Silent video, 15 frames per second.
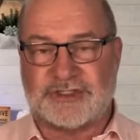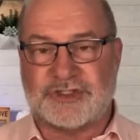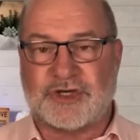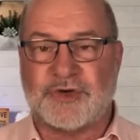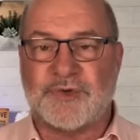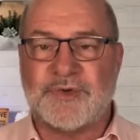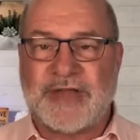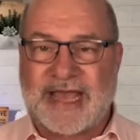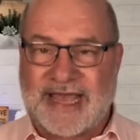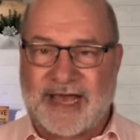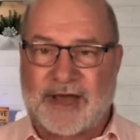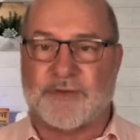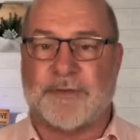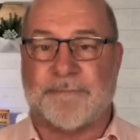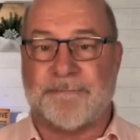tune
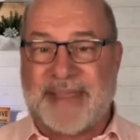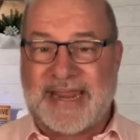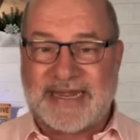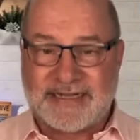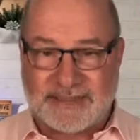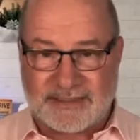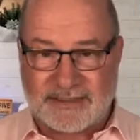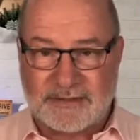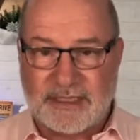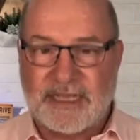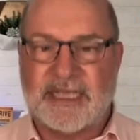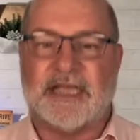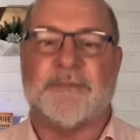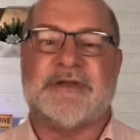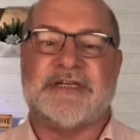out beta
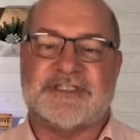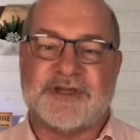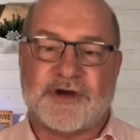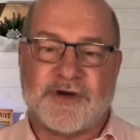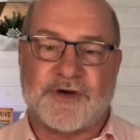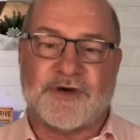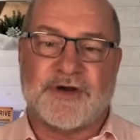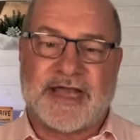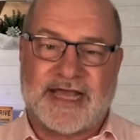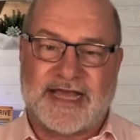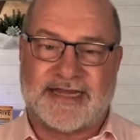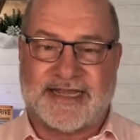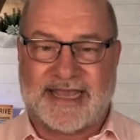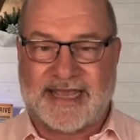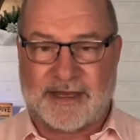and we turn
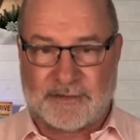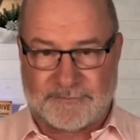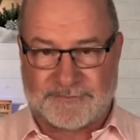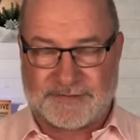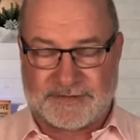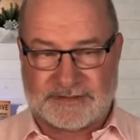on alpha.